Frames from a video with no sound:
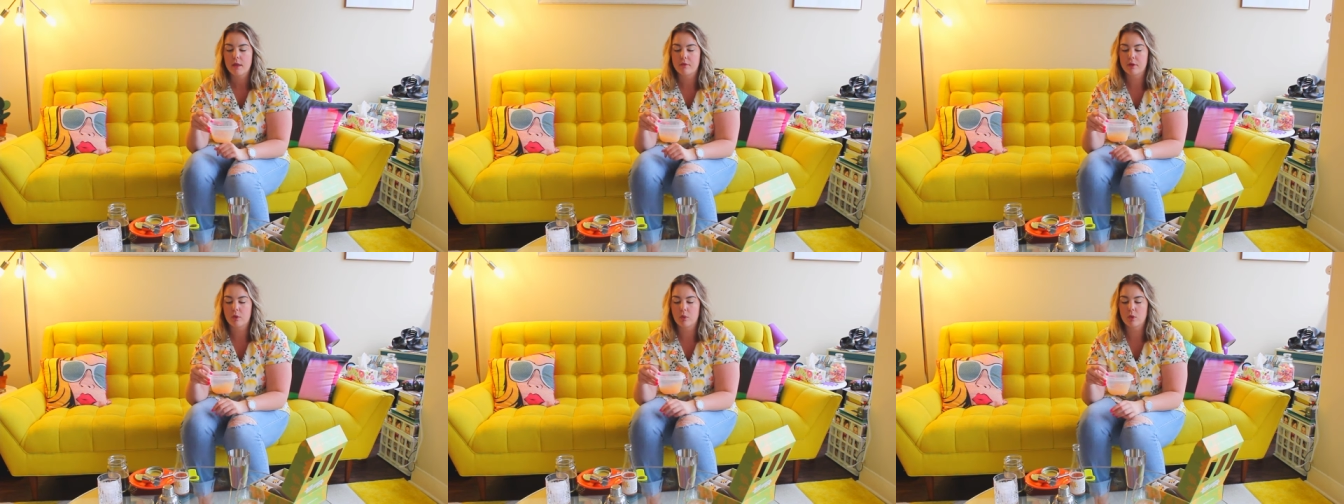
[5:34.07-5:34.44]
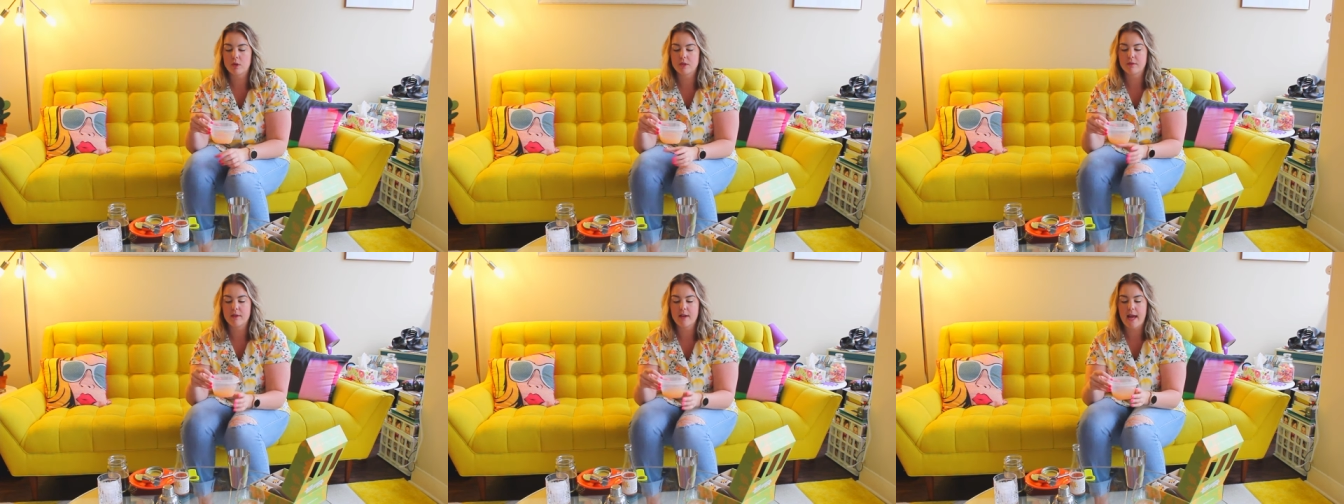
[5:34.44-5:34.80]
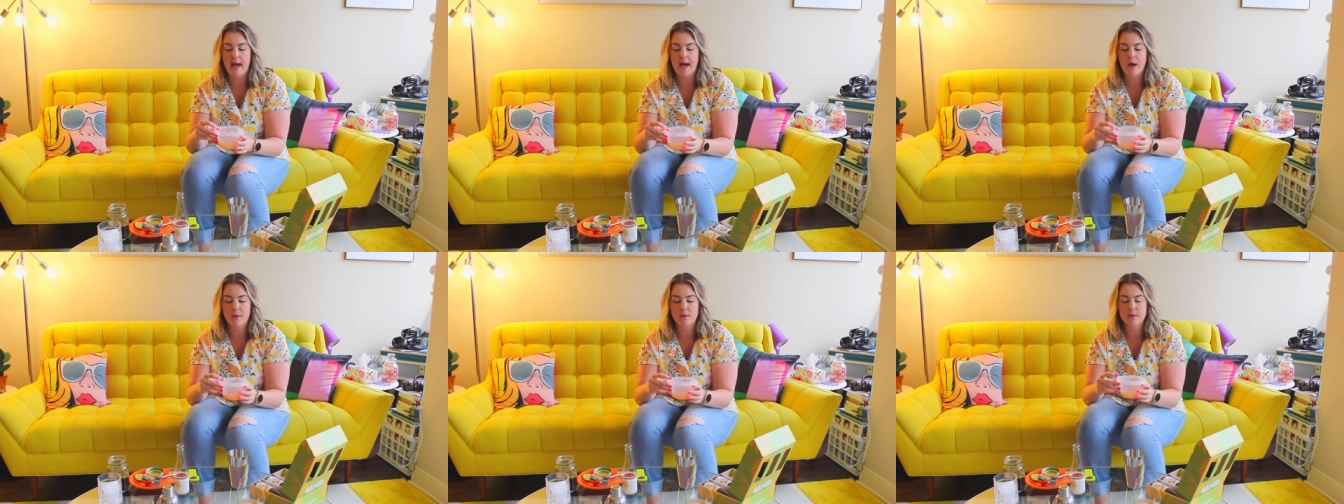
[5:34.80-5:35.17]
3/4 of an
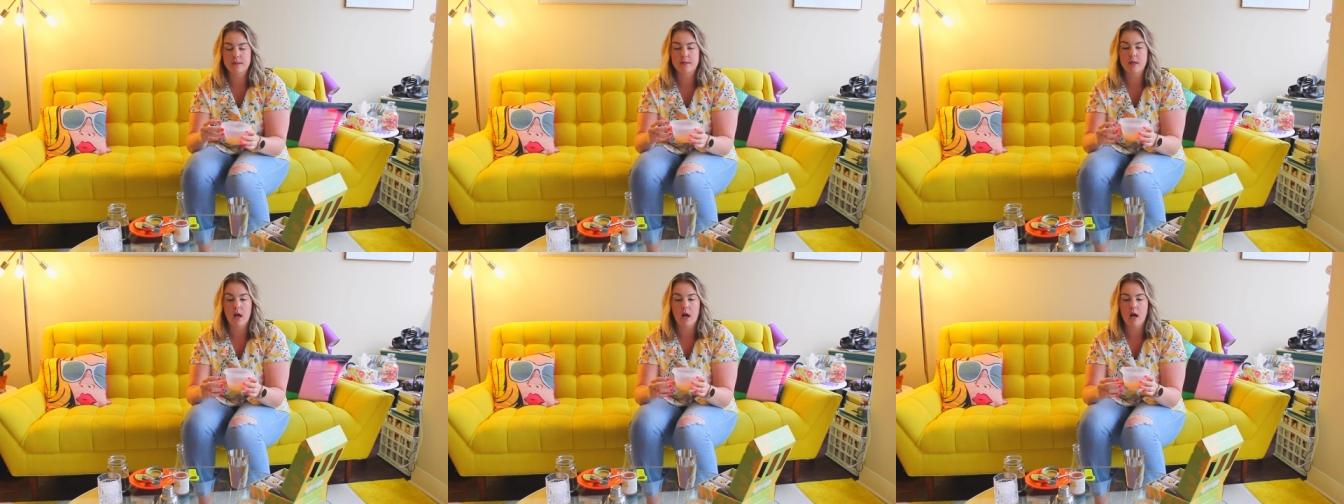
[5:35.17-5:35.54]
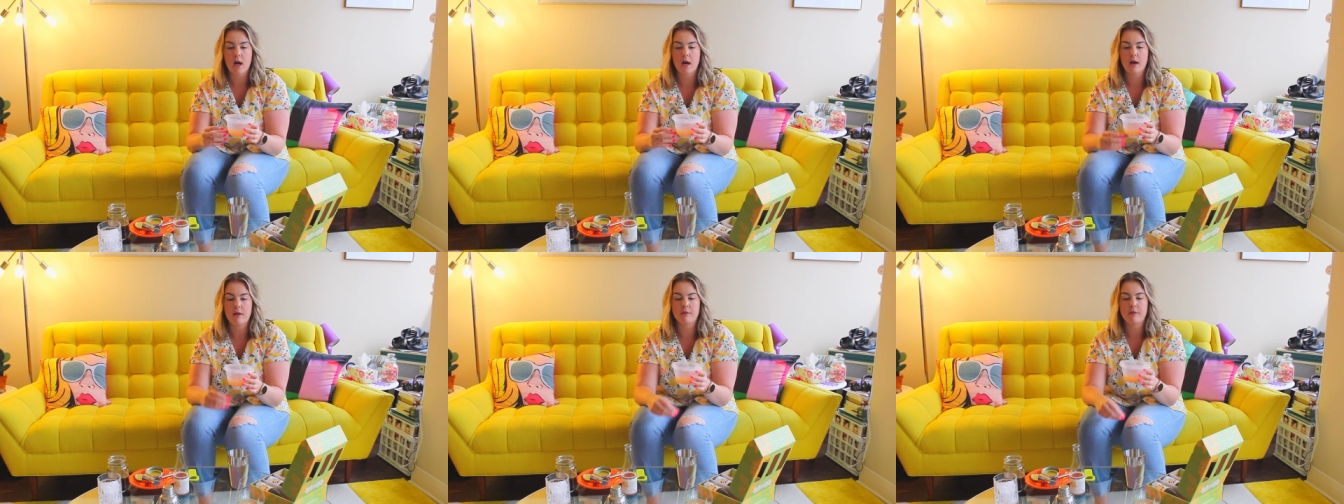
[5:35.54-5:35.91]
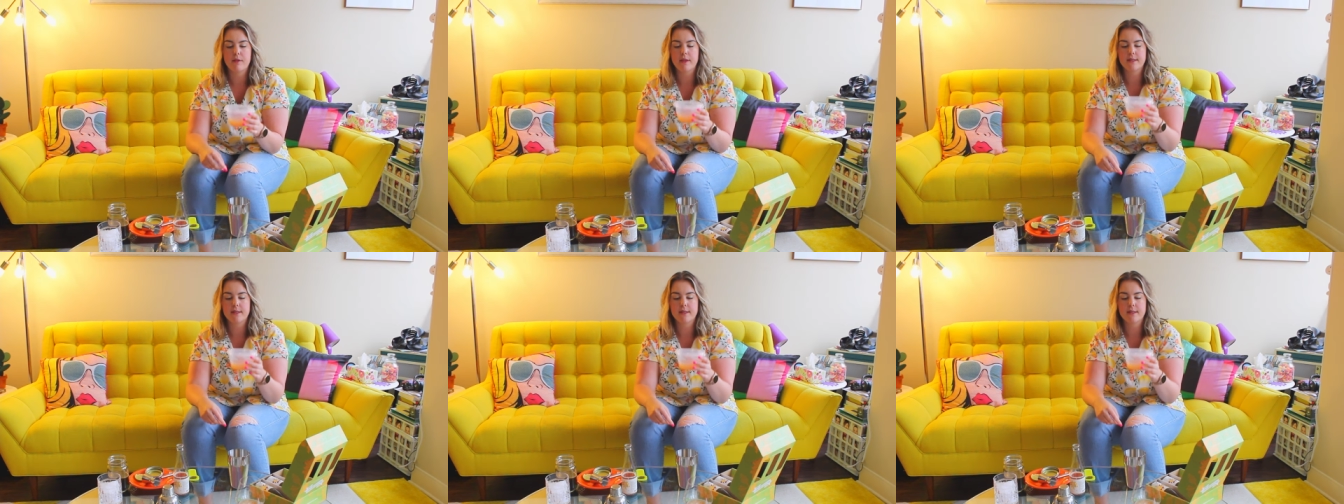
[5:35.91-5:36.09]
ounce of,